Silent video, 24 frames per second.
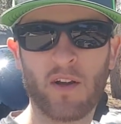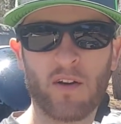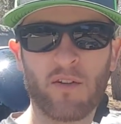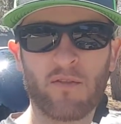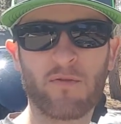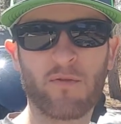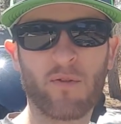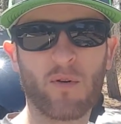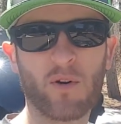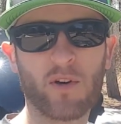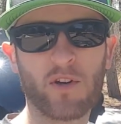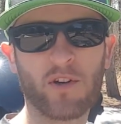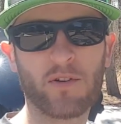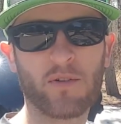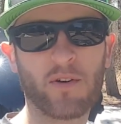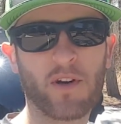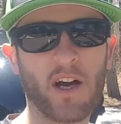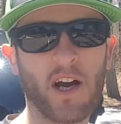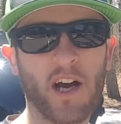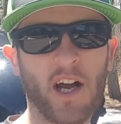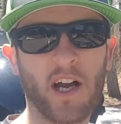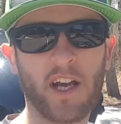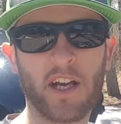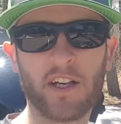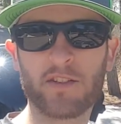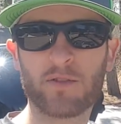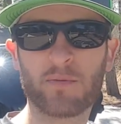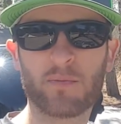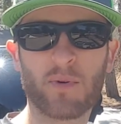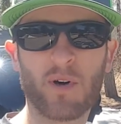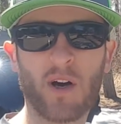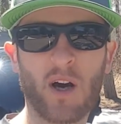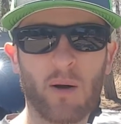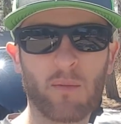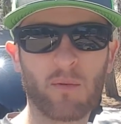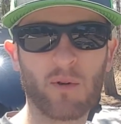for you guys
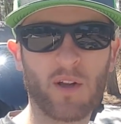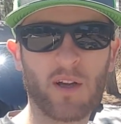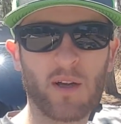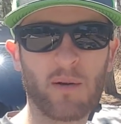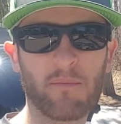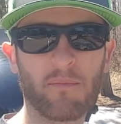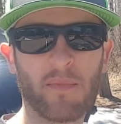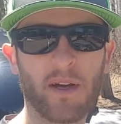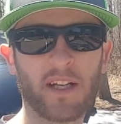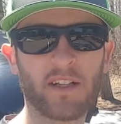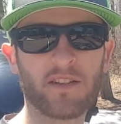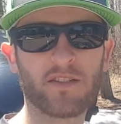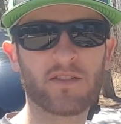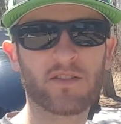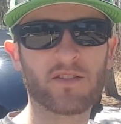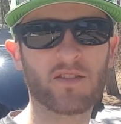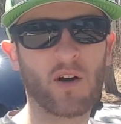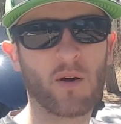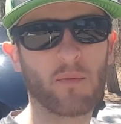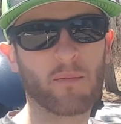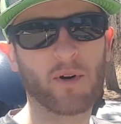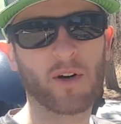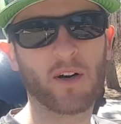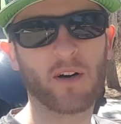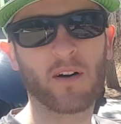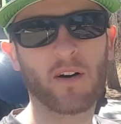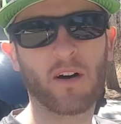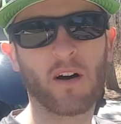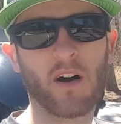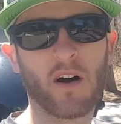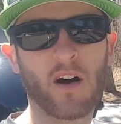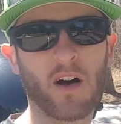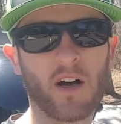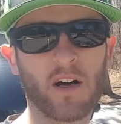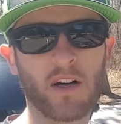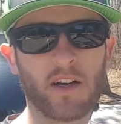probably
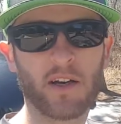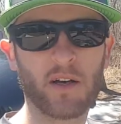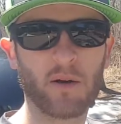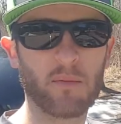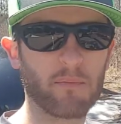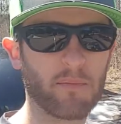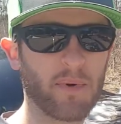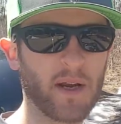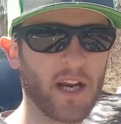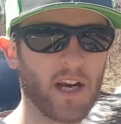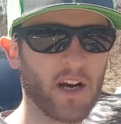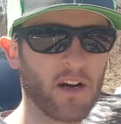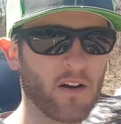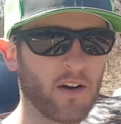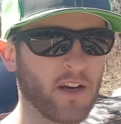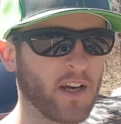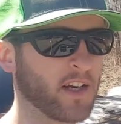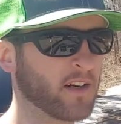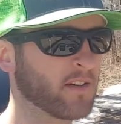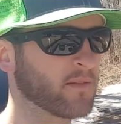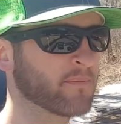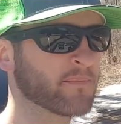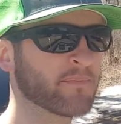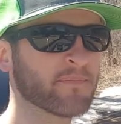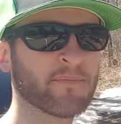midsummer, comparing